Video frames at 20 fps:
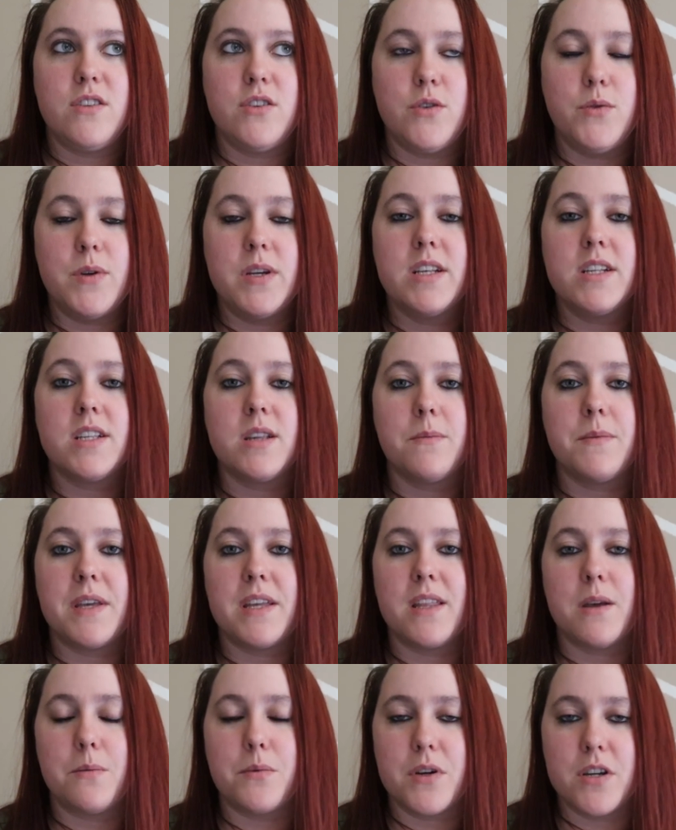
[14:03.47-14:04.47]
doing
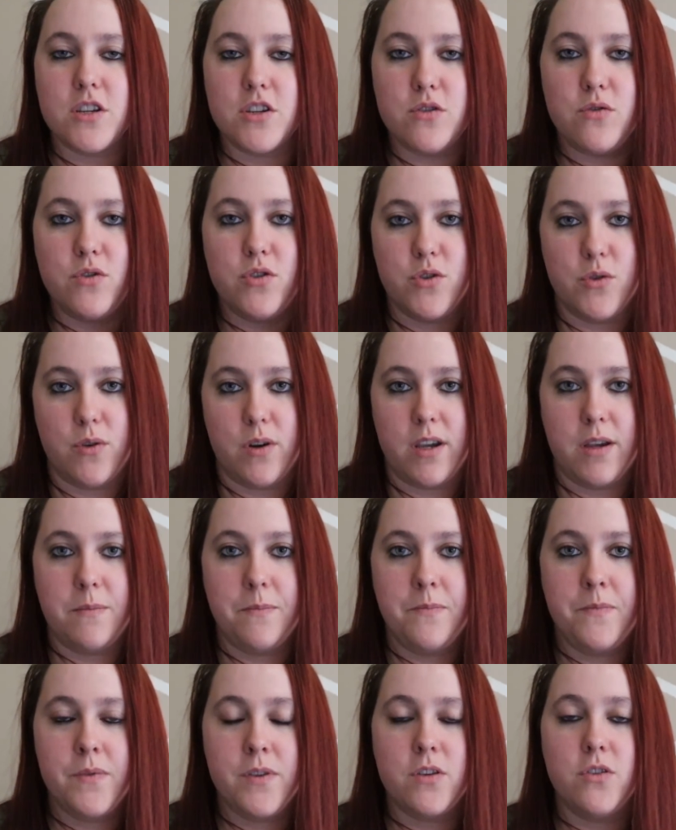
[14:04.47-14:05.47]
something that brings you joy
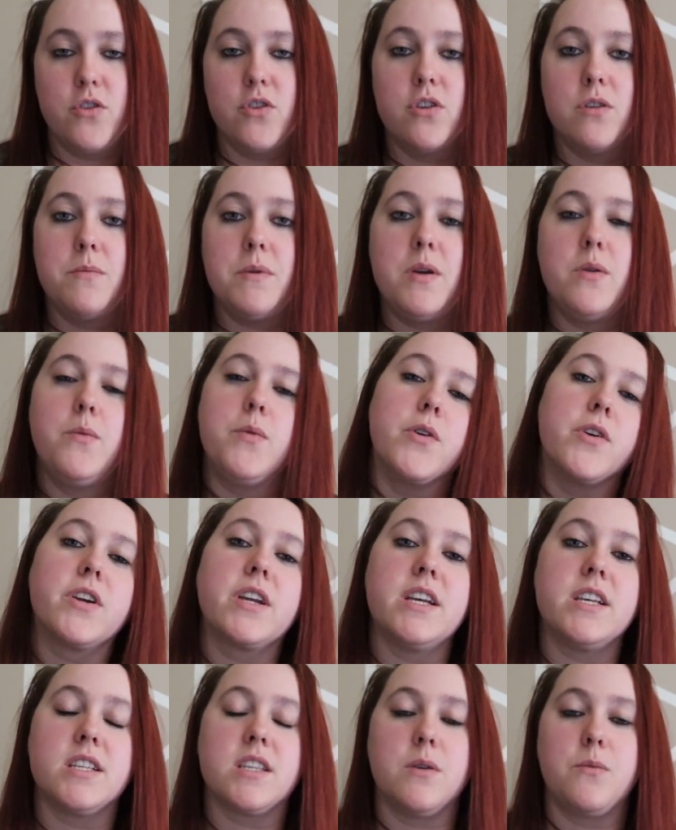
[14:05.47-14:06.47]
you should be
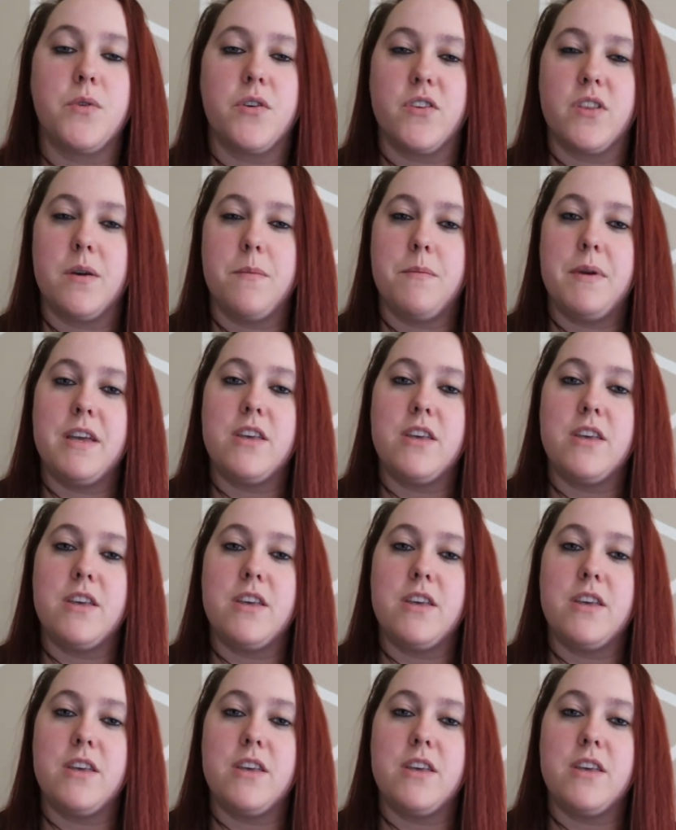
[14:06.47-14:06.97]
working somewhere that